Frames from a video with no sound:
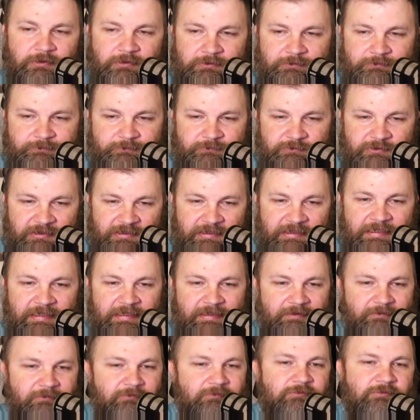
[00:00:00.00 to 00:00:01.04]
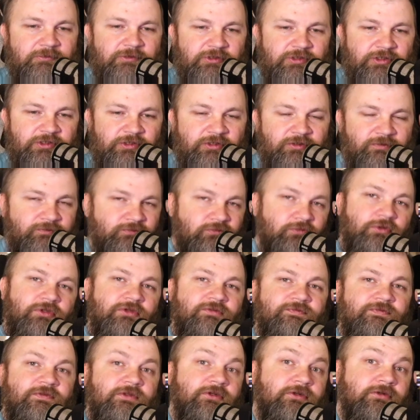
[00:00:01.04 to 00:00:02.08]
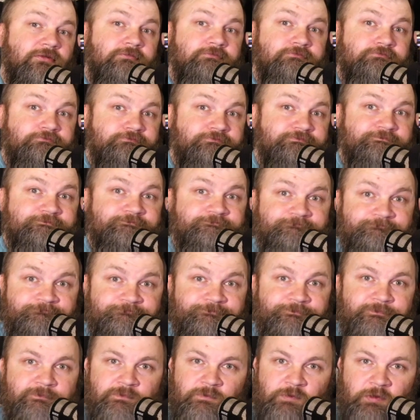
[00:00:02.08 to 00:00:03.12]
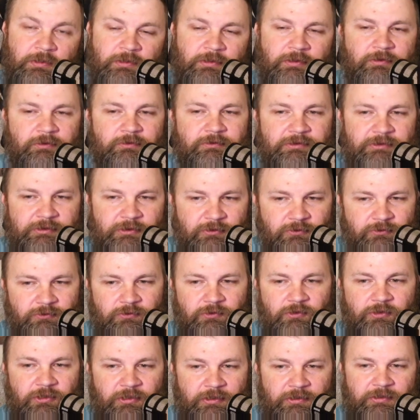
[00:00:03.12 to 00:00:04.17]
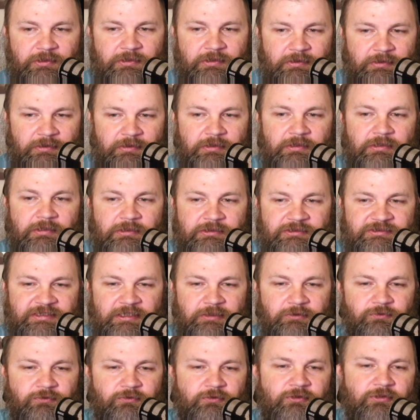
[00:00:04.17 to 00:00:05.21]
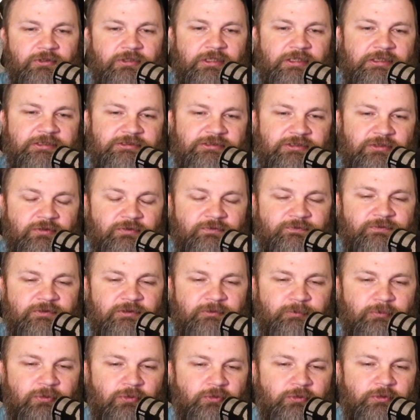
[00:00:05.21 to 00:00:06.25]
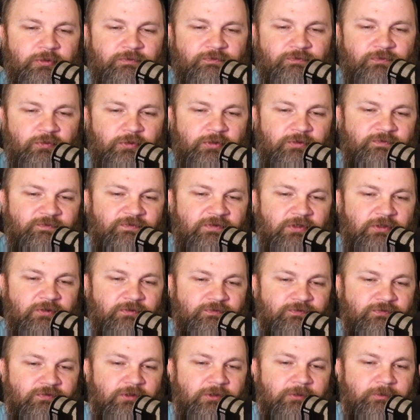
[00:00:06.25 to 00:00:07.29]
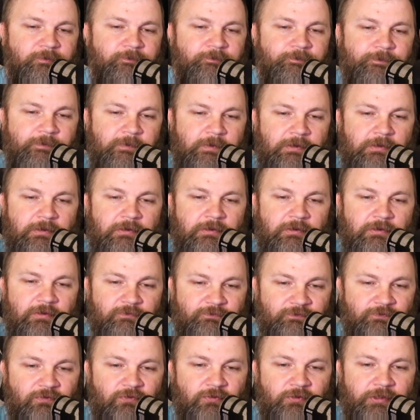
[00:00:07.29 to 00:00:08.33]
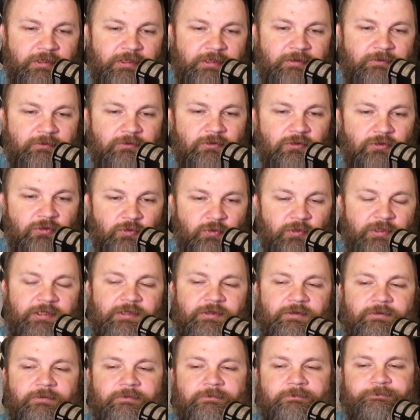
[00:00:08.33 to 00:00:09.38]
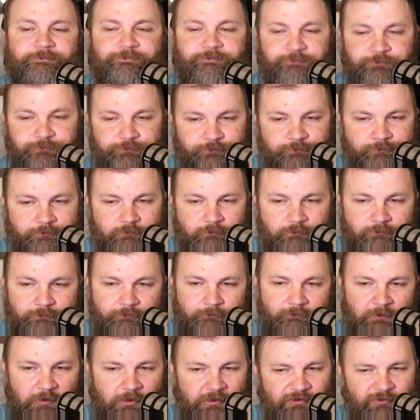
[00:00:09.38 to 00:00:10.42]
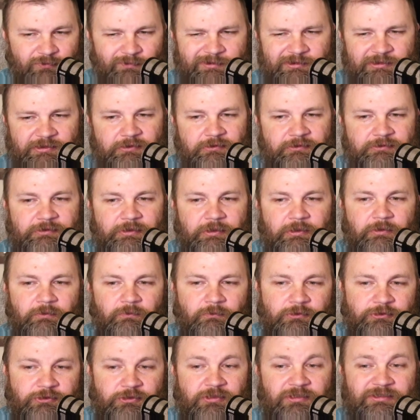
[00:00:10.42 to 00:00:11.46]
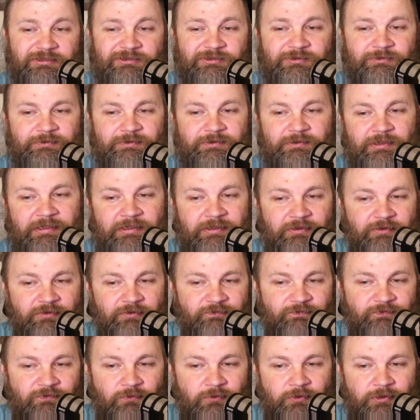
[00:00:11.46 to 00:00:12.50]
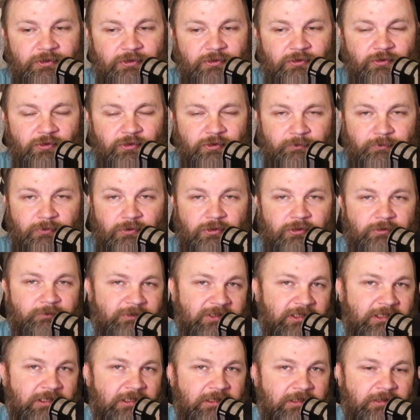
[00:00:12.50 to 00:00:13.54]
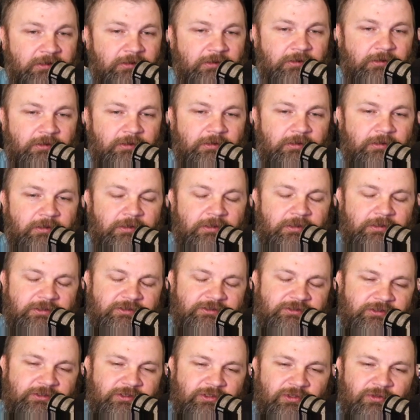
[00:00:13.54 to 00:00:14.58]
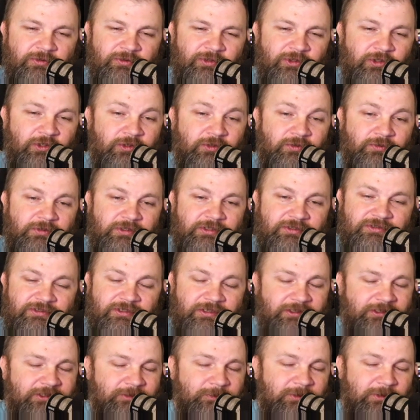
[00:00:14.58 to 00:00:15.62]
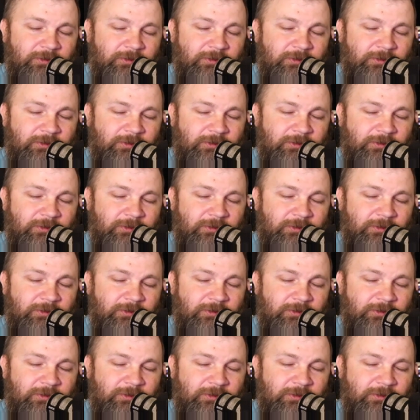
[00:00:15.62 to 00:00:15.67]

to get to your Void Feeder. You know, you're looking to cycle through your cards to hopefully pull your Void Feeder from the Void quicker. Because once your cards go into the Void, you're going to pull them again. So you don't know, this card could be